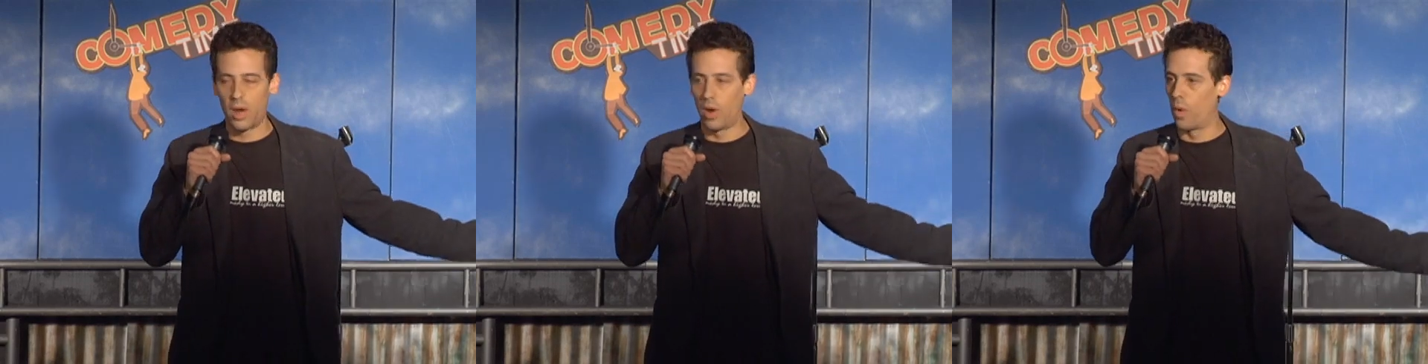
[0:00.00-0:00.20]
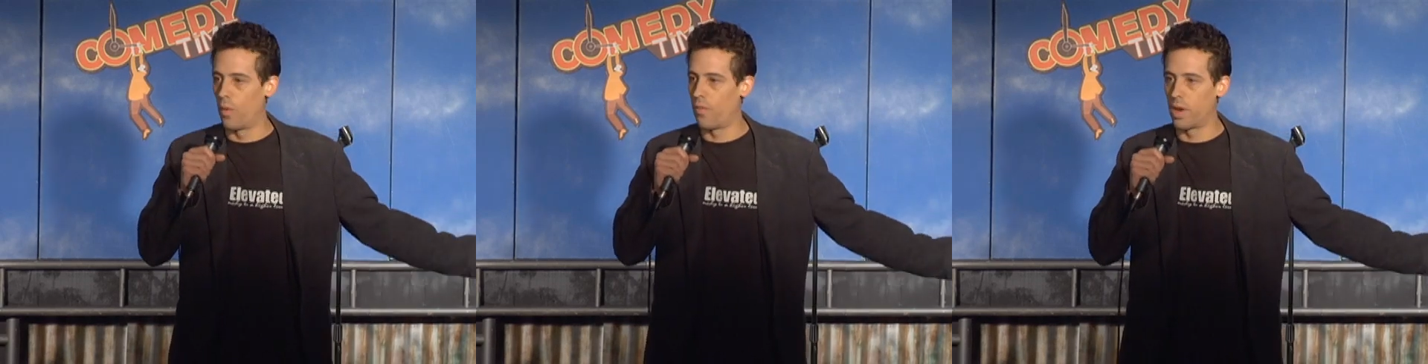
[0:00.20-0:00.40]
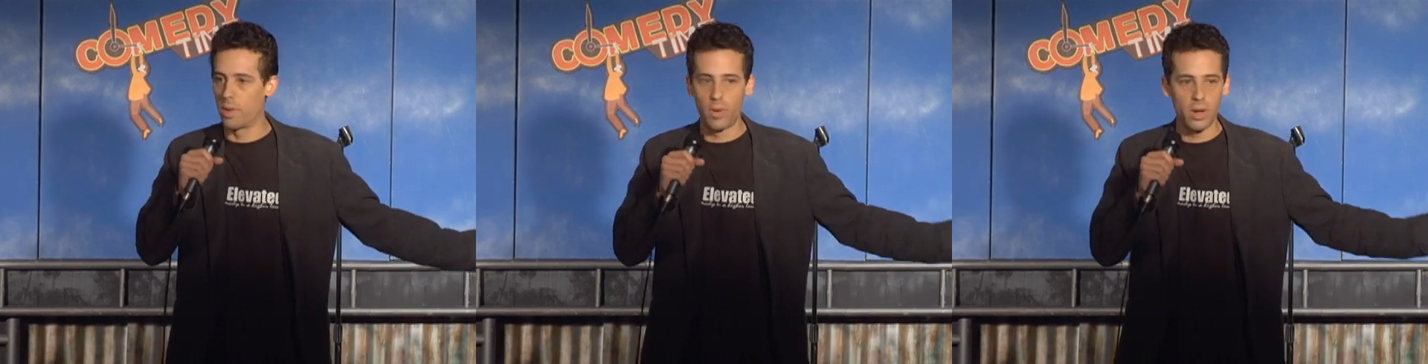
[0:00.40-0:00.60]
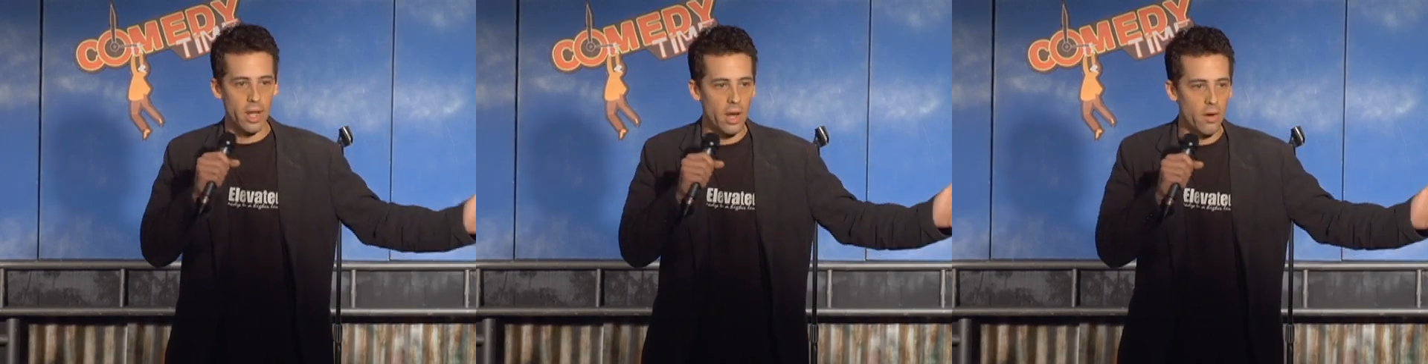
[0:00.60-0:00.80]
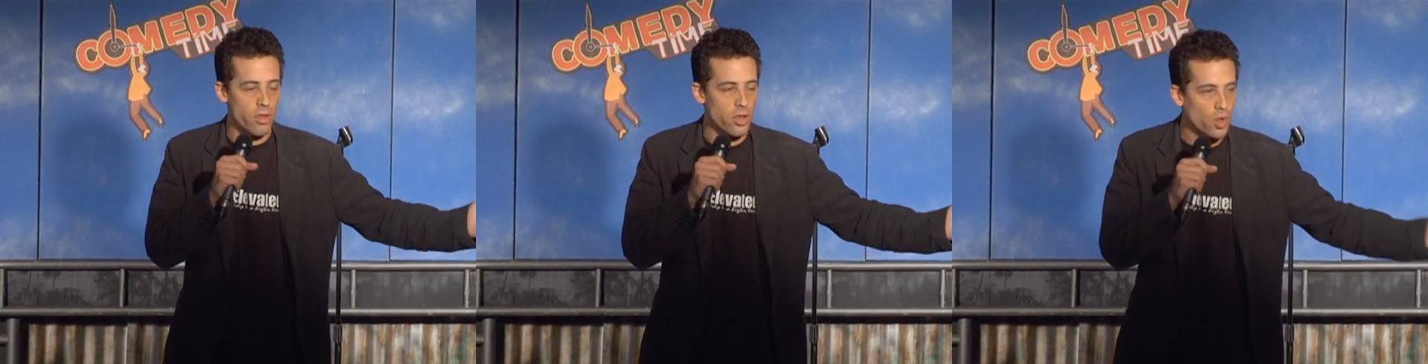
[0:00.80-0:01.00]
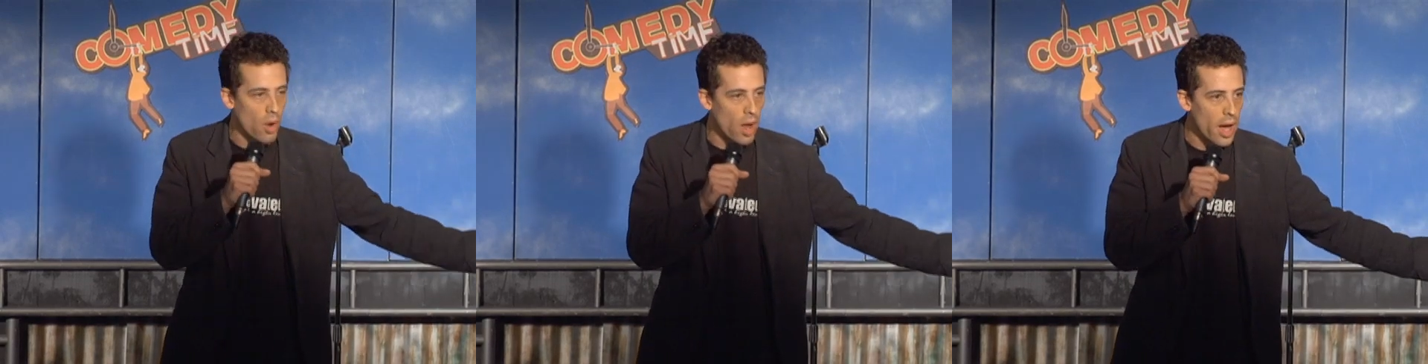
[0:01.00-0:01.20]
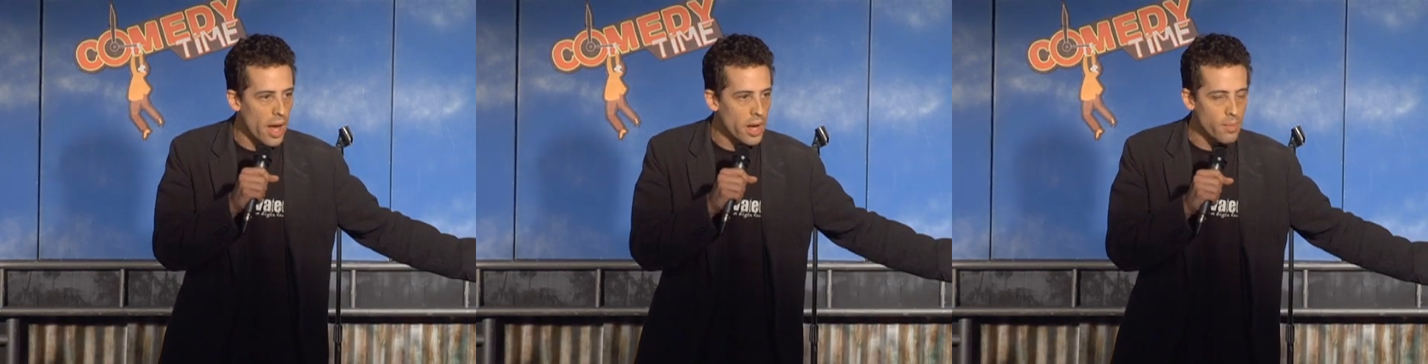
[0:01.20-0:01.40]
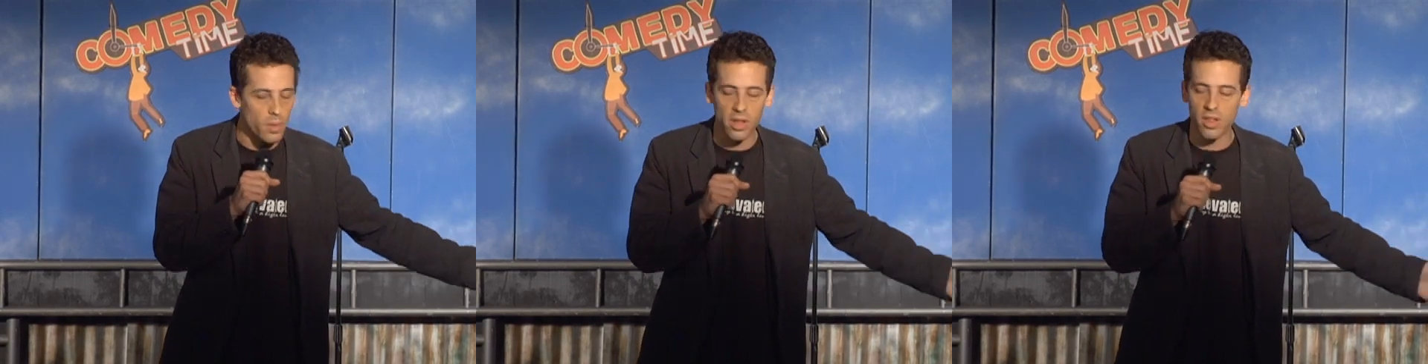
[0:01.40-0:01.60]
I don't know if anybody here has
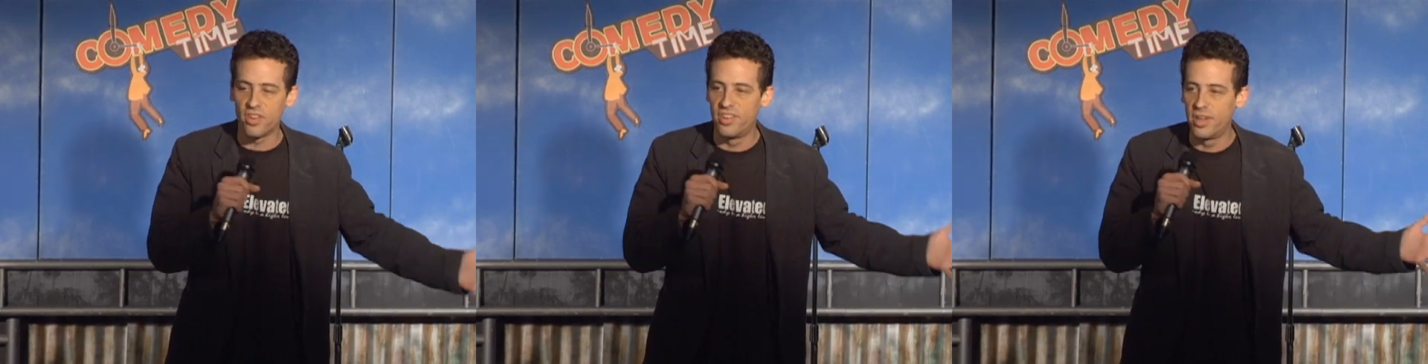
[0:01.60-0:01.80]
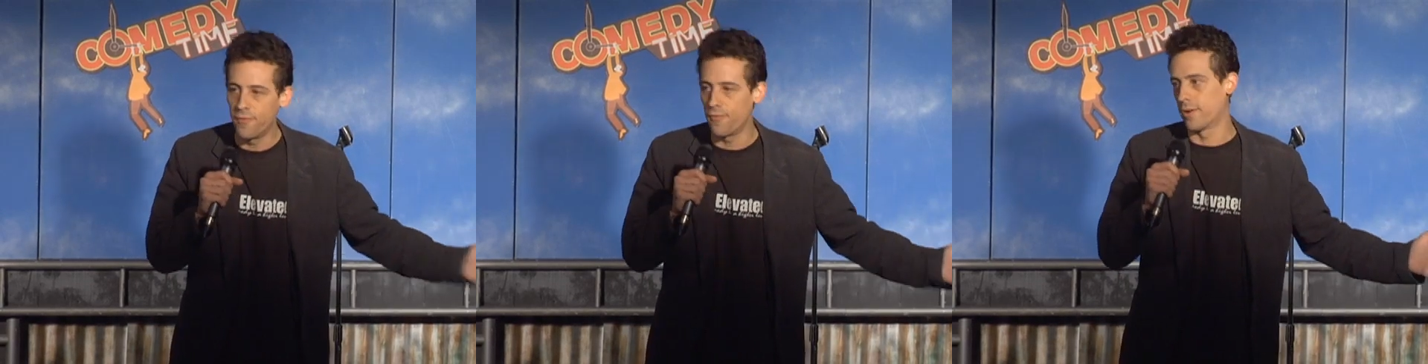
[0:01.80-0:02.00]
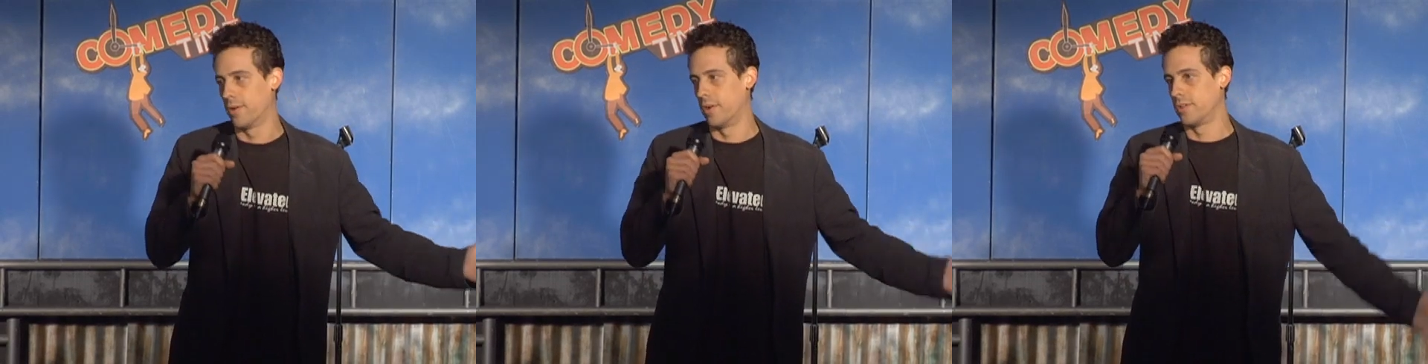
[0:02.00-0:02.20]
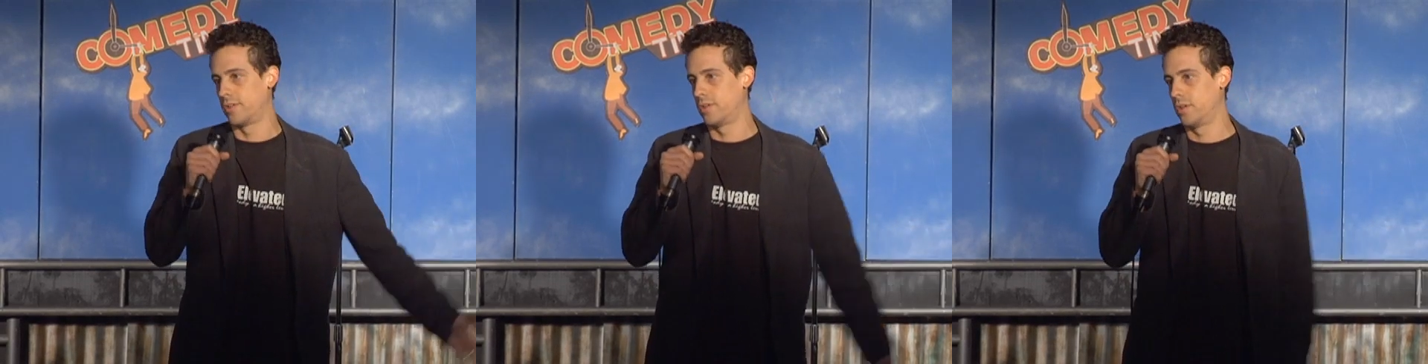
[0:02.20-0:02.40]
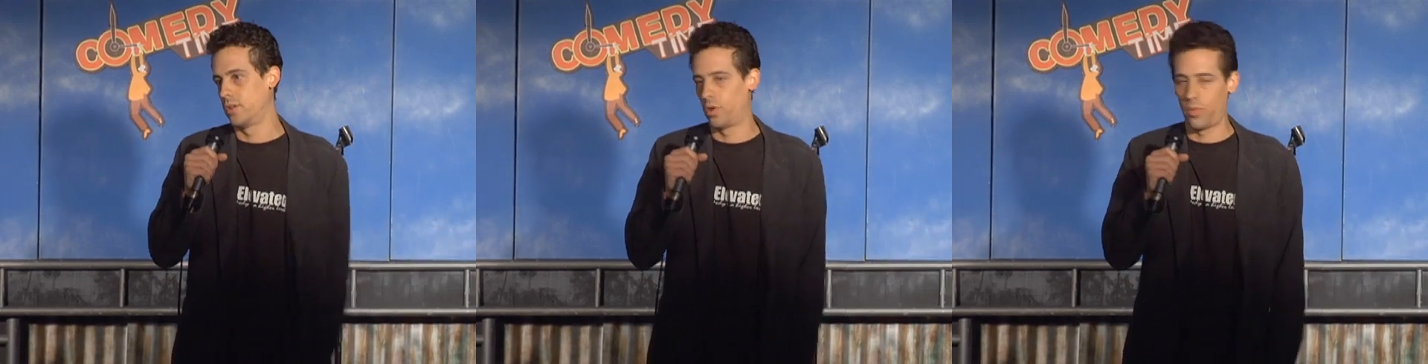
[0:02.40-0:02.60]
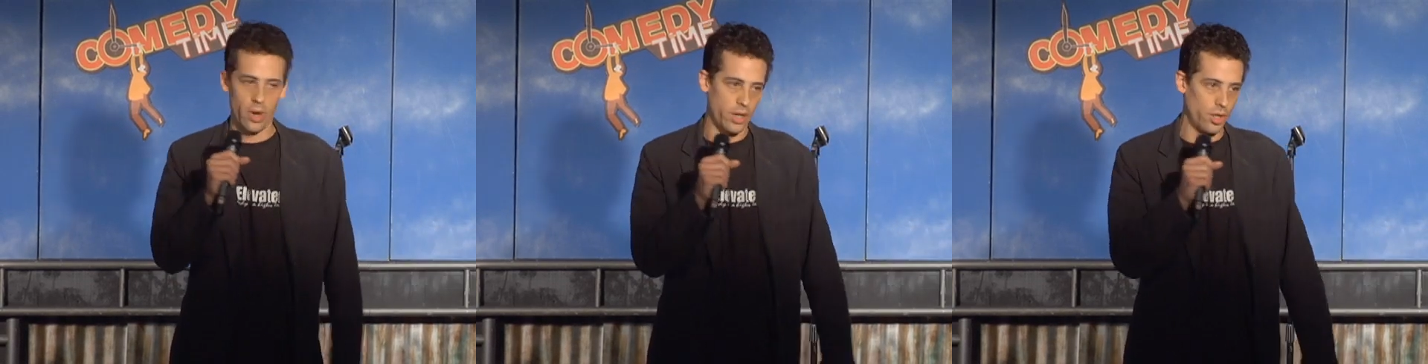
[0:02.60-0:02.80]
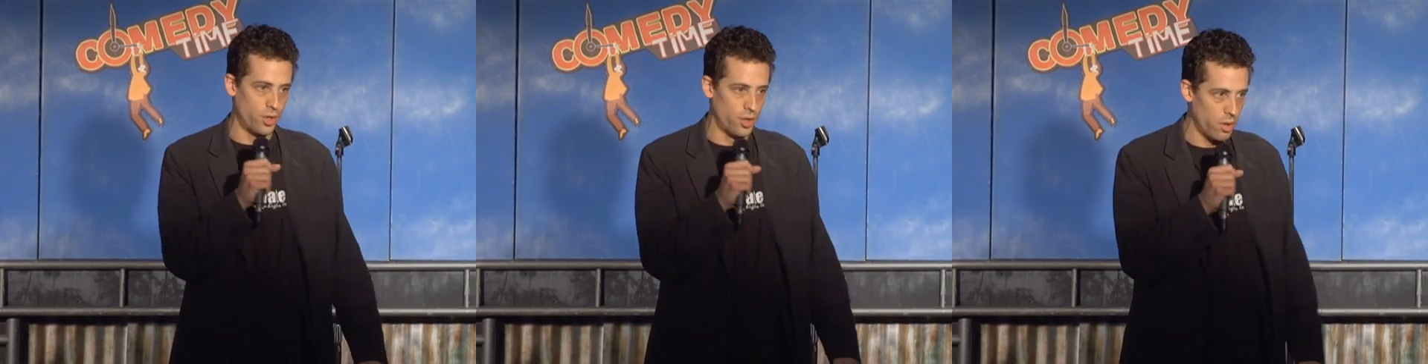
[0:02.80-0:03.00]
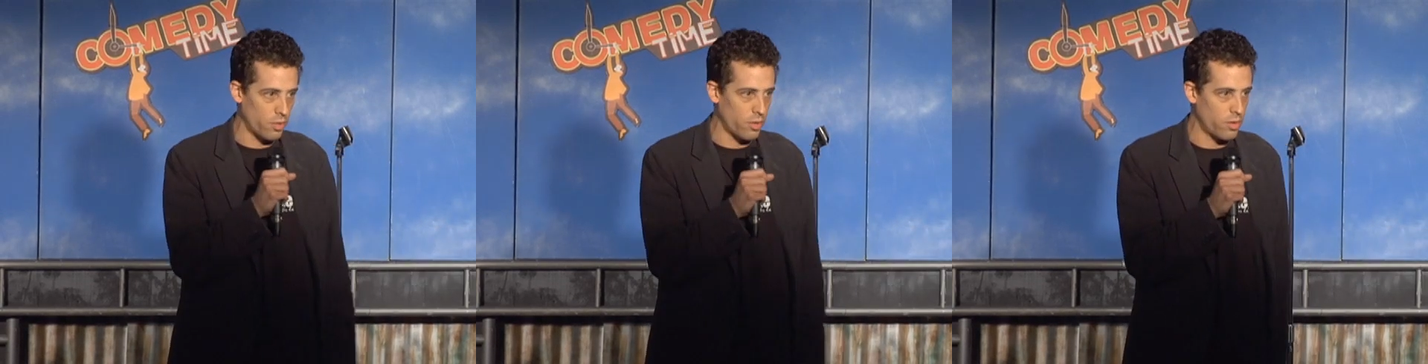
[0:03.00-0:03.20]
tried, but it's difficult to write
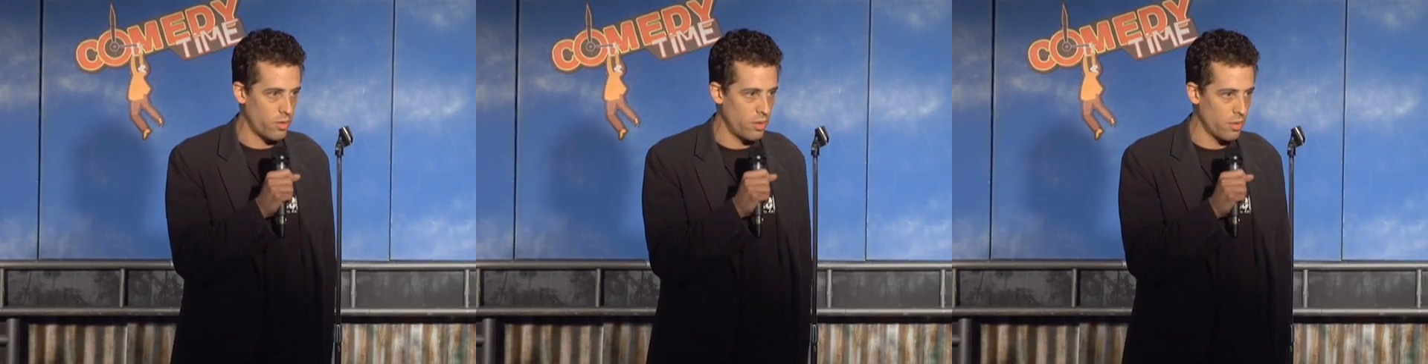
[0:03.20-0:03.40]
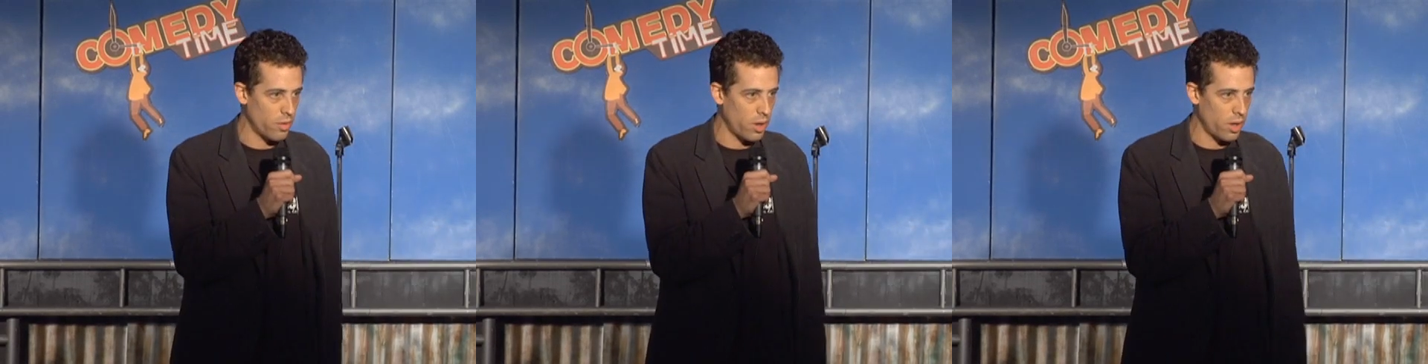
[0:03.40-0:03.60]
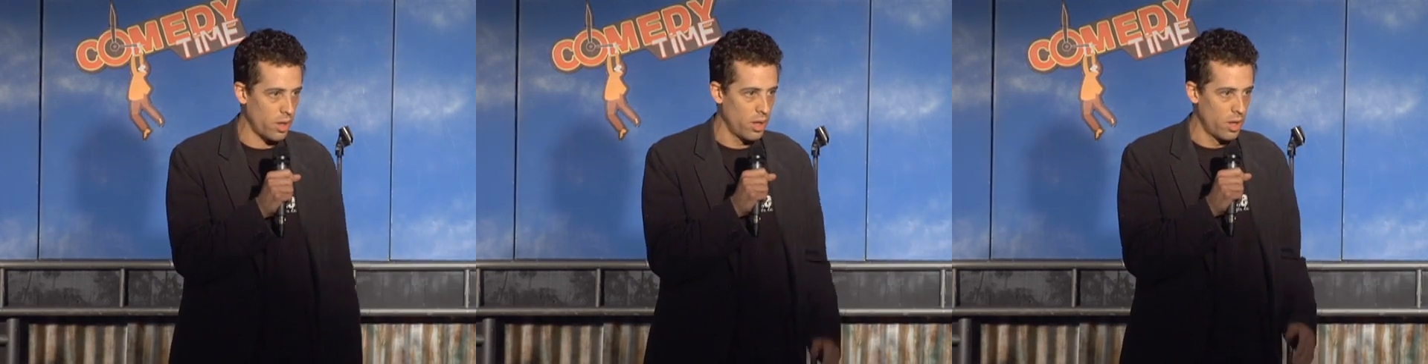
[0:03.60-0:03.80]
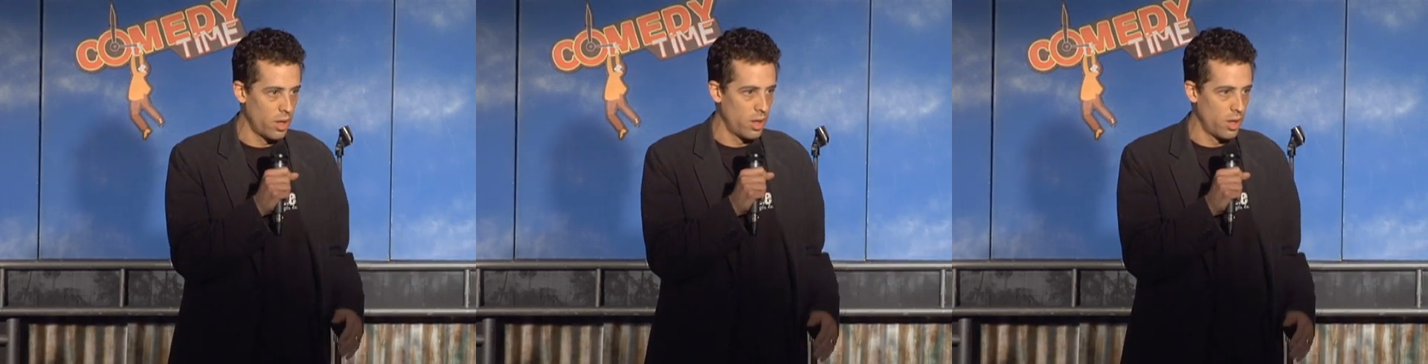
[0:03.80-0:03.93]
jokes, okay?